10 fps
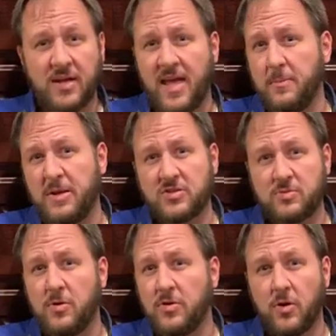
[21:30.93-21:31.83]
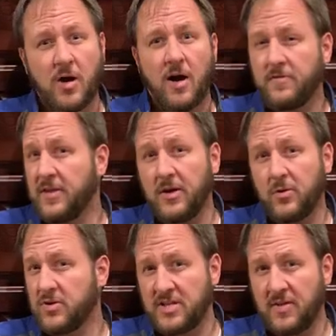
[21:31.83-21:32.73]
It can't be a smoothie or coffee. They don't
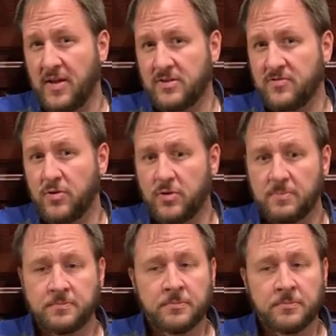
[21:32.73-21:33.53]
understand that as food.